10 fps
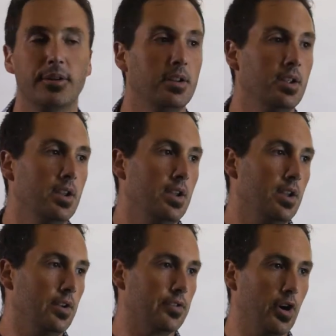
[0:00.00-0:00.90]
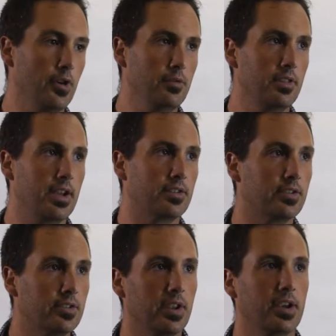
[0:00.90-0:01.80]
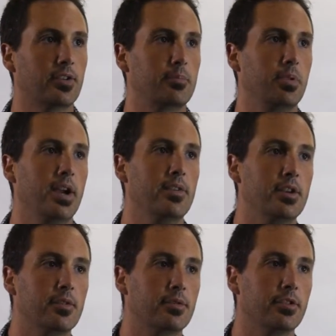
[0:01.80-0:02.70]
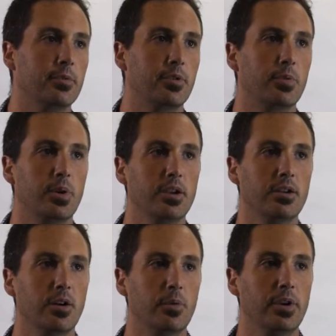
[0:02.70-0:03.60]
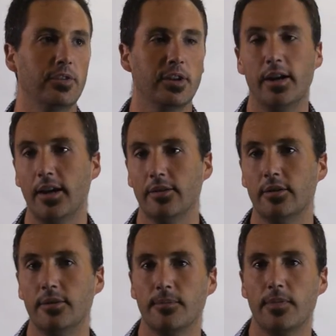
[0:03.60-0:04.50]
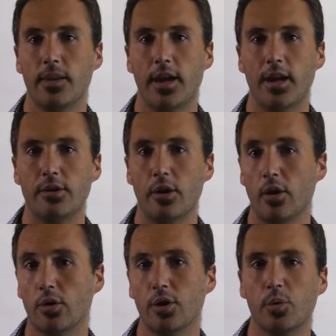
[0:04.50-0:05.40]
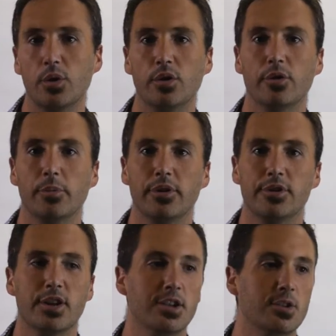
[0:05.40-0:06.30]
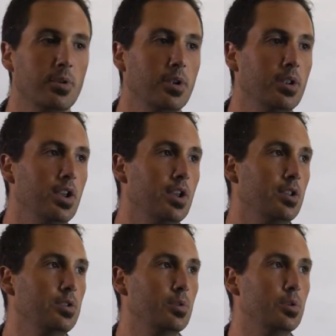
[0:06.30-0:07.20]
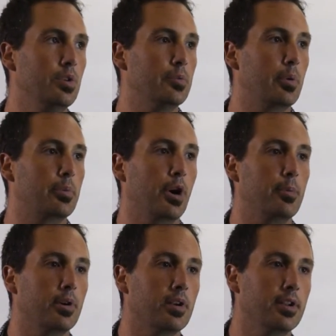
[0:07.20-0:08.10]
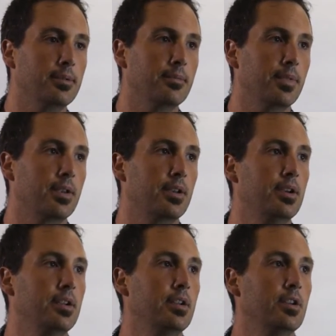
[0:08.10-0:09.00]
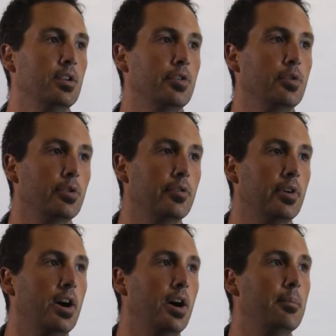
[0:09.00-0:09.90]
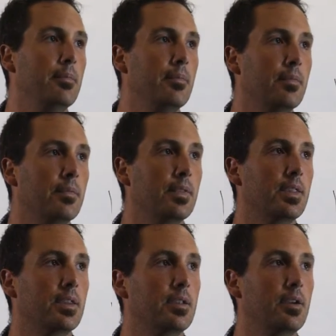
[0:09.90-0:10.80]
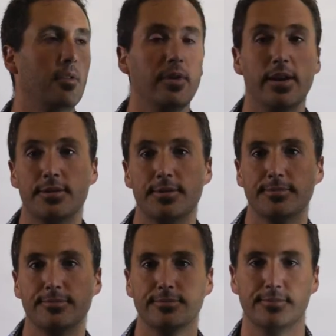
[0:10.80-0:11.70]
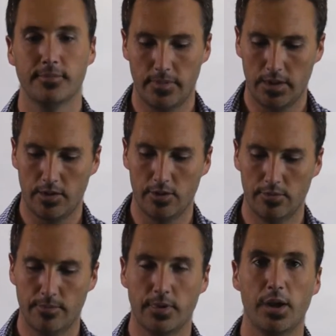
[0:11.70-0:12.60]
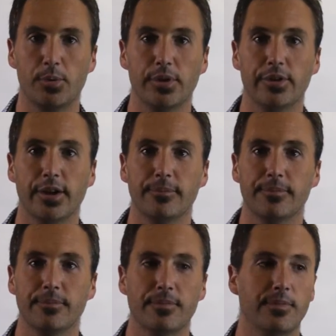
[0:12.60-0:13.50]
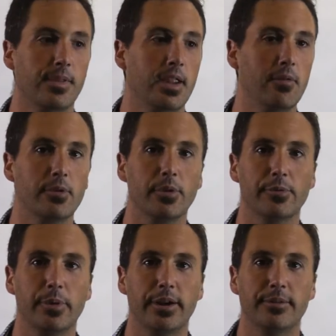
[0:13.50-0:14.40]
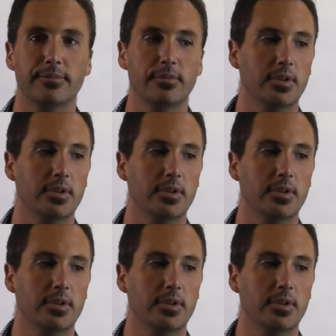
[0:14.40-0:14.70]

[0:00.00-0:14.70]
All right. So hopefully that's explained the difference between a risk and a hazard, and no longer will use them interchangeably. You'll use them appropriately. Okay. Source of harm, event. Cool, keywords there. Have an awesome day.